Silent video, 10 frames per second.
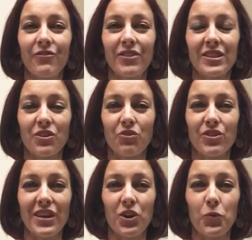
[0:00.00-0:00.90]

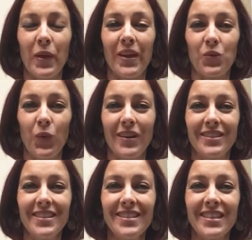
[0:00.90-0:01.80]
Physical Therapy and
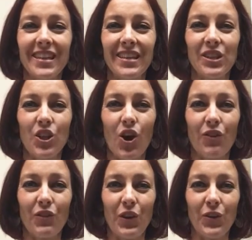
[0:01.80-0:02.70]
Wellness in
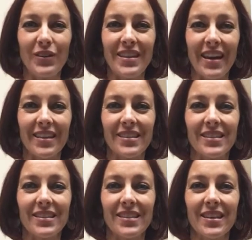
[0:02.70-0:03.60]
Longview,
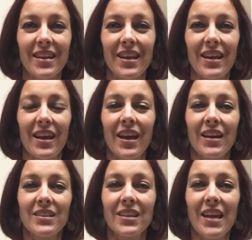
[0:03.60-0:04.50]
Texas.
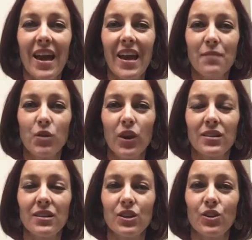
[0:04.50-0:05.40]
Today I'm
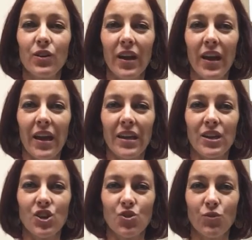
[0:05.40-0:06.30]
going to do
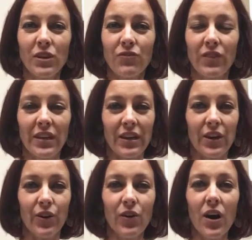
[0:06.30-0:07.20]
a short
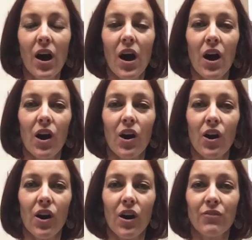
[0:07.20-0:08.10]
video
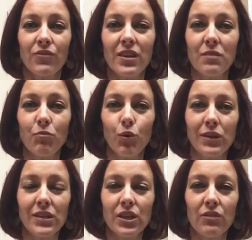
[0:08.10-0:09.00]
of the
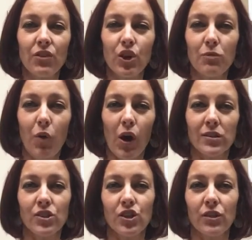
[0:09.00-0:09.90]
importance of good
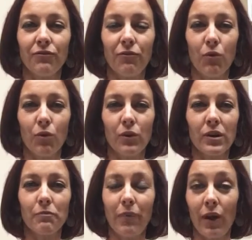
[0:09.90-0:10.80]
posture
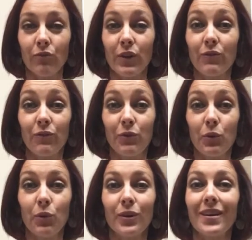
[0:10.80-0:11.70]
for pelvic
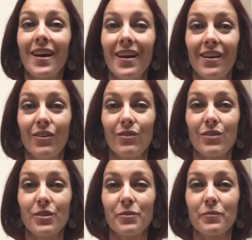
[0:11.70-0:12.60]
floor
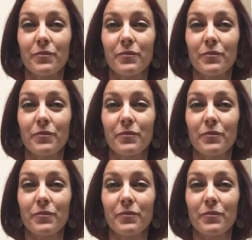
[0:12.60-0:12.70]
health.